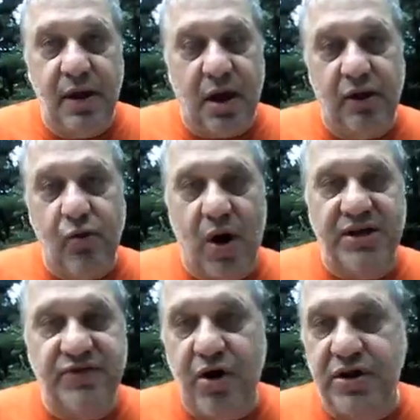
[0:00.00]

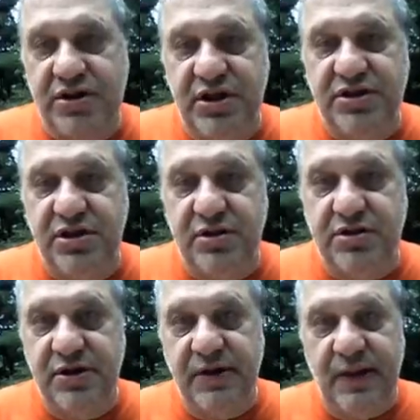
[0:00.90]
otherwise a very
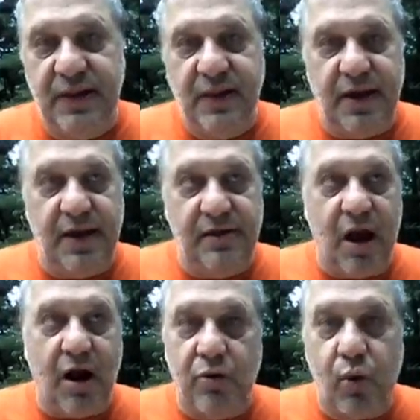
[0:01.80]
decent and
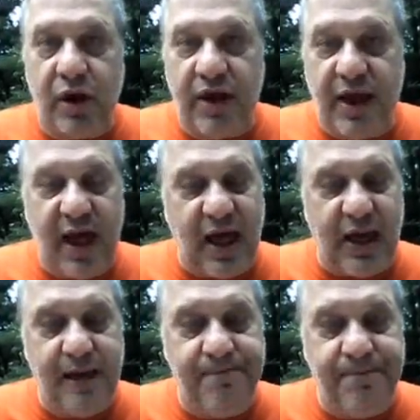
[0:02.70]
hard working
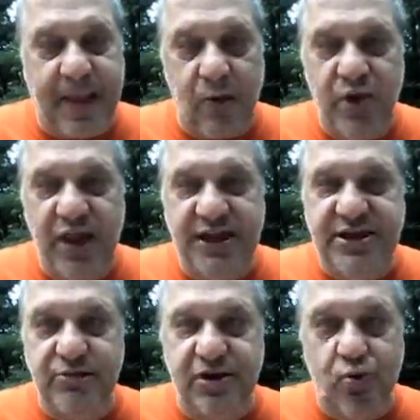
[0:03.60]
guy. I realized
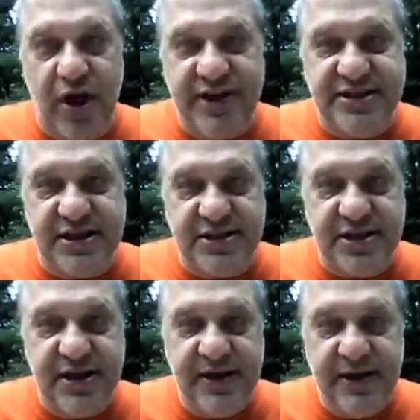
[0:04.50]
he was a racist.
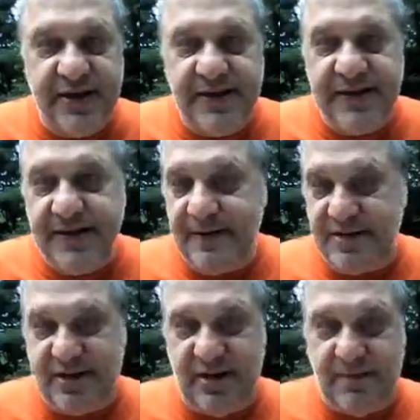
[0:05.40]

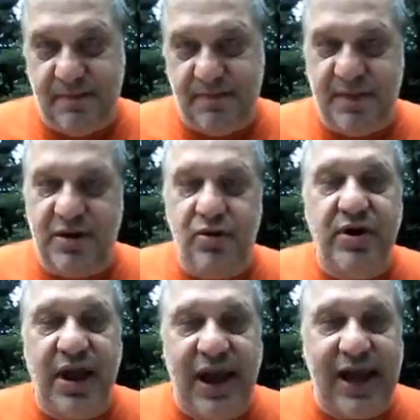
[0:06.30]
See, you
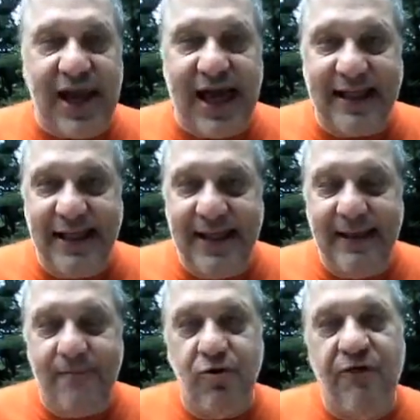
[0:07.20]
cannot
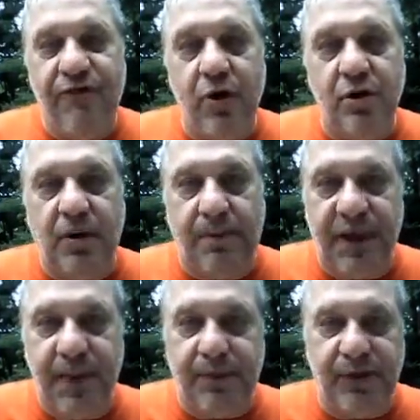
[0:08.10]
refer to
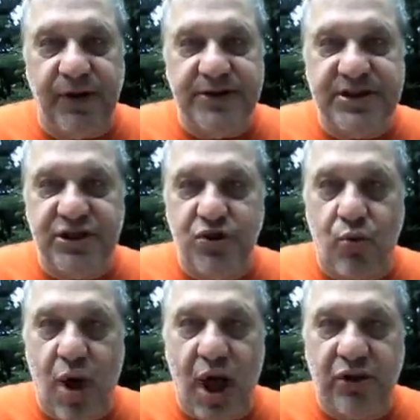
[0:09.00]
people in such
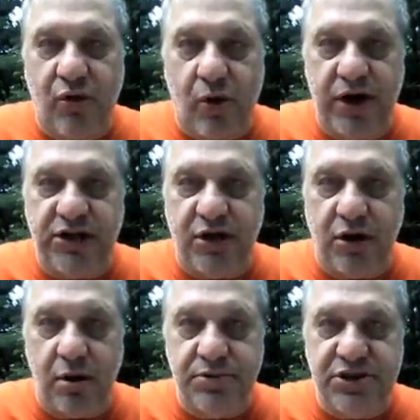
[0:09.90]
derogatory
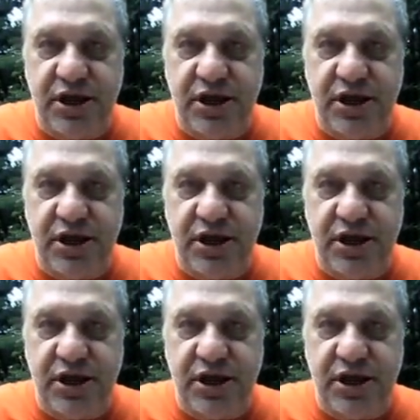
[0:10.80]
terms and